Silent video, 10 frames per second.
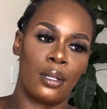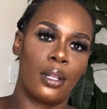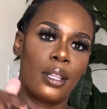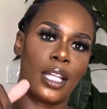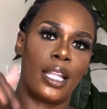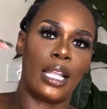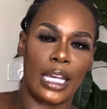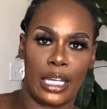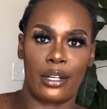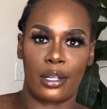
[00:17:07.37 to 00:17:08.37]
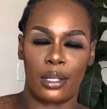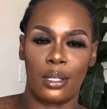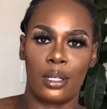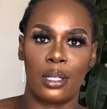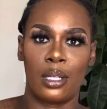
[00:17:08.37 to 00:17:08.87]
than later,
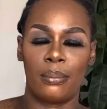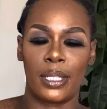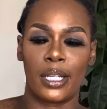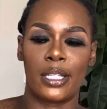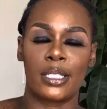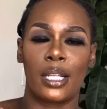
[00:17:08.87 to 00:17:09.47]
because